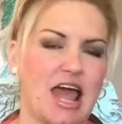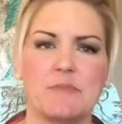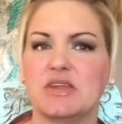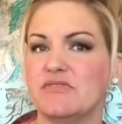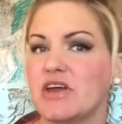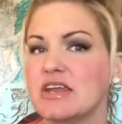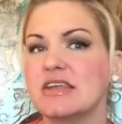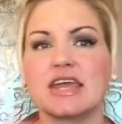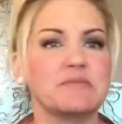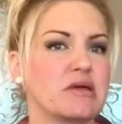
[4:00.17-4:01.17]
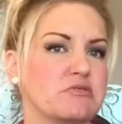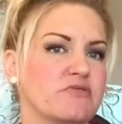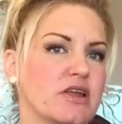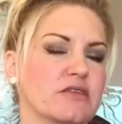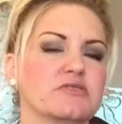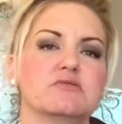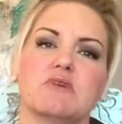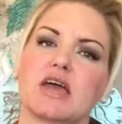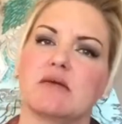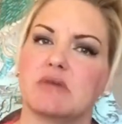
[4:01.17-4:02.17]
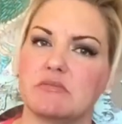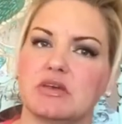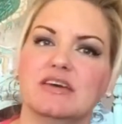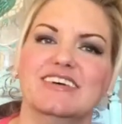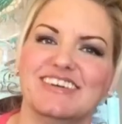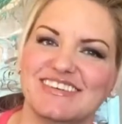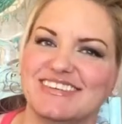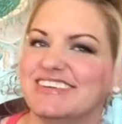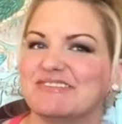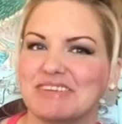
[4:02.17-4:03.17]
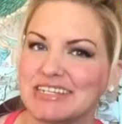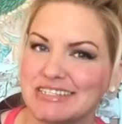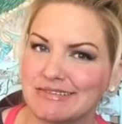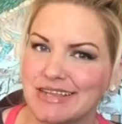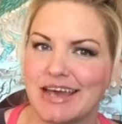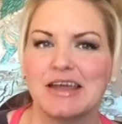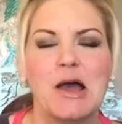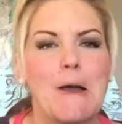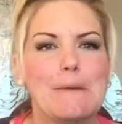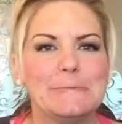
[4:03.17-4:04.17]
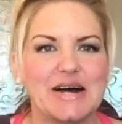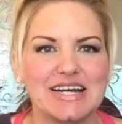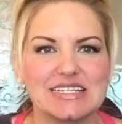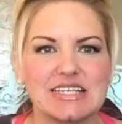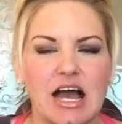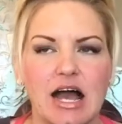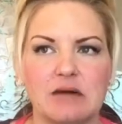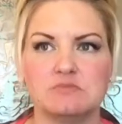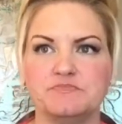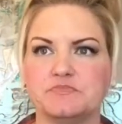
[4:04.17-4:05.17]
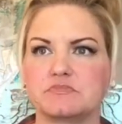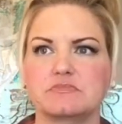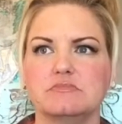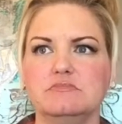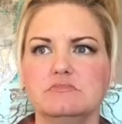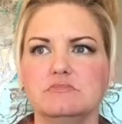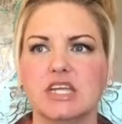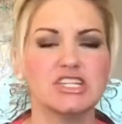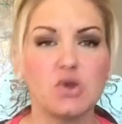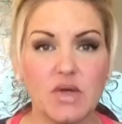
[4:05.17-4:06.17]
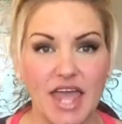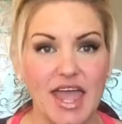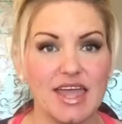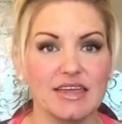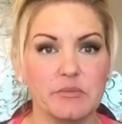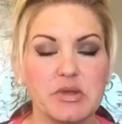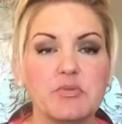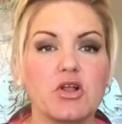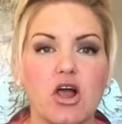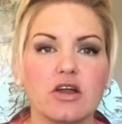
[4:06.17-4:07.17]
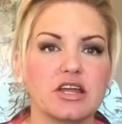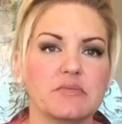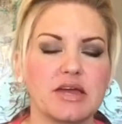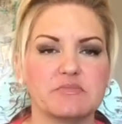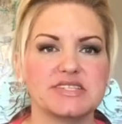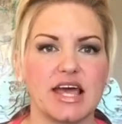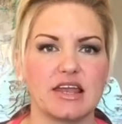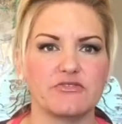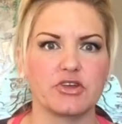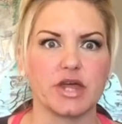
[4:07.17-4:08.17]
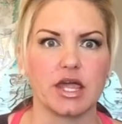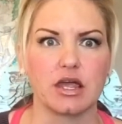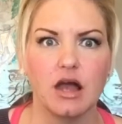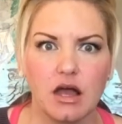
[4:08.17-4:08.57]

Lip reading: I mean, if you got a naked baby running through, okay, maybe you want to deal with that. But it's okay. People aren't going to be upset if you're like,